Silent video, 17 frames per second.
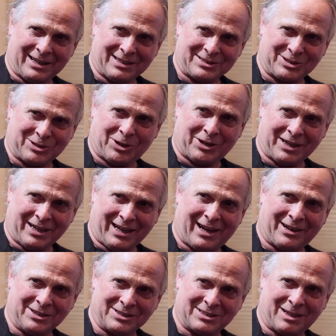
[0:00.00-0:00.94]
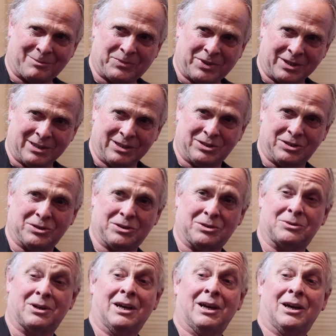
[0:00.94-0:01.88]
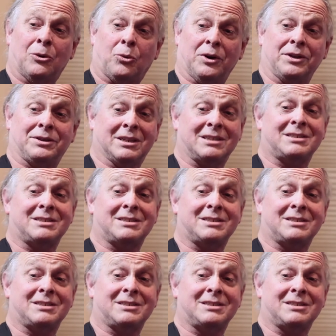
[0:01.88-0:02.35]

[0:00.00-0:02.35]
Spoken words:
started out as something to do with,